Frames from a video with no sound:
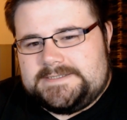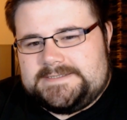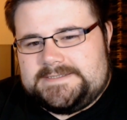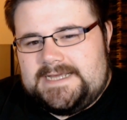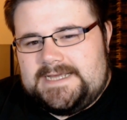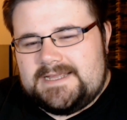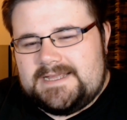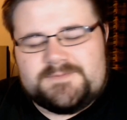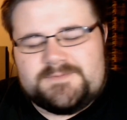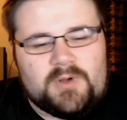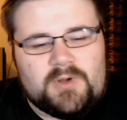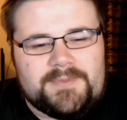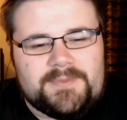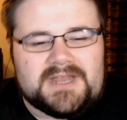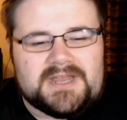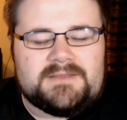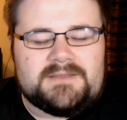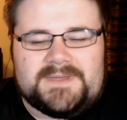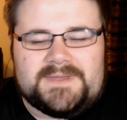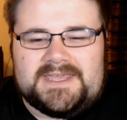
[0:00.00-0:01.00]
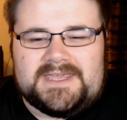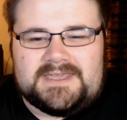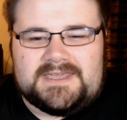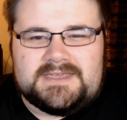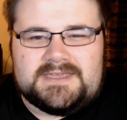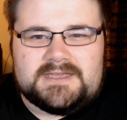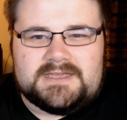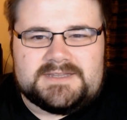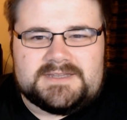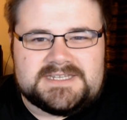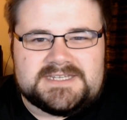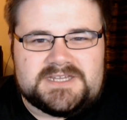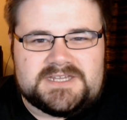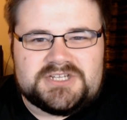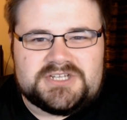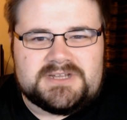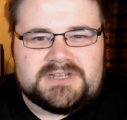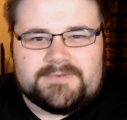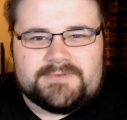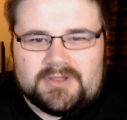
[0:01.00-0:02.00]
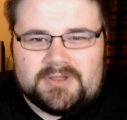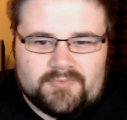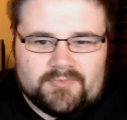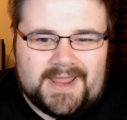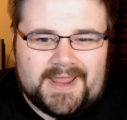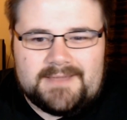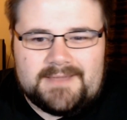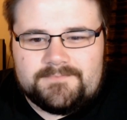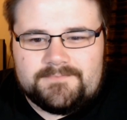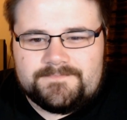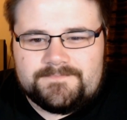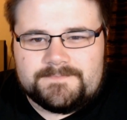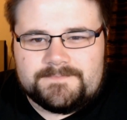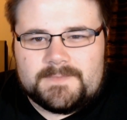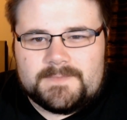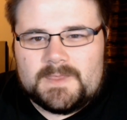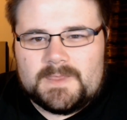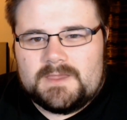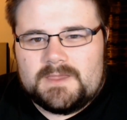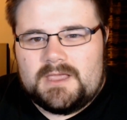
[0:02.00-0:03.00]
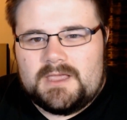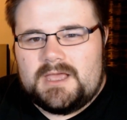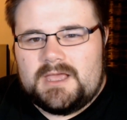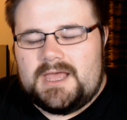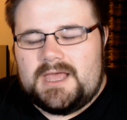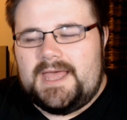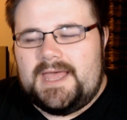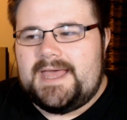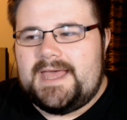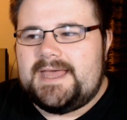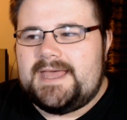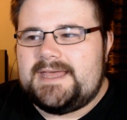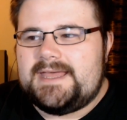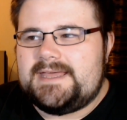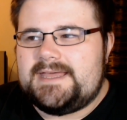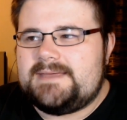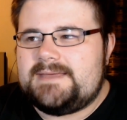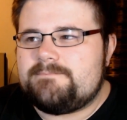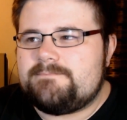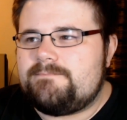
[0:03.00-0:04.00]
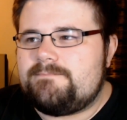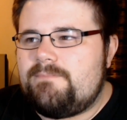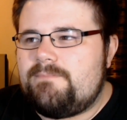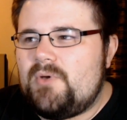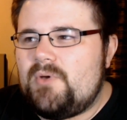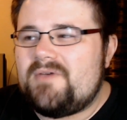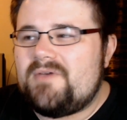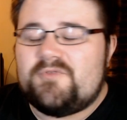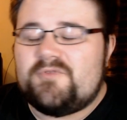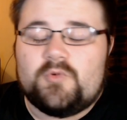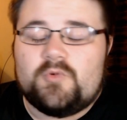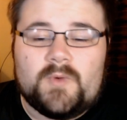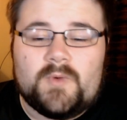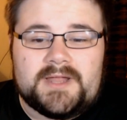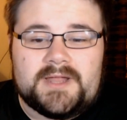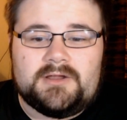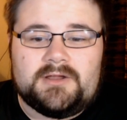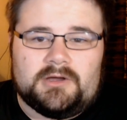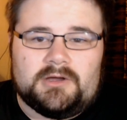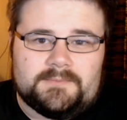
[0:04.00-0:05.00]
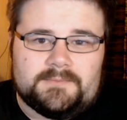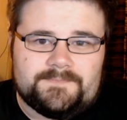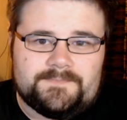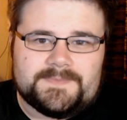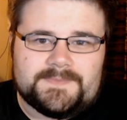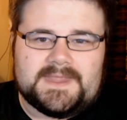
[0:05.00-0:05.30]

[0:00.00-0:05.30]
It's probably going to be a decision I regret, but I thought, why not?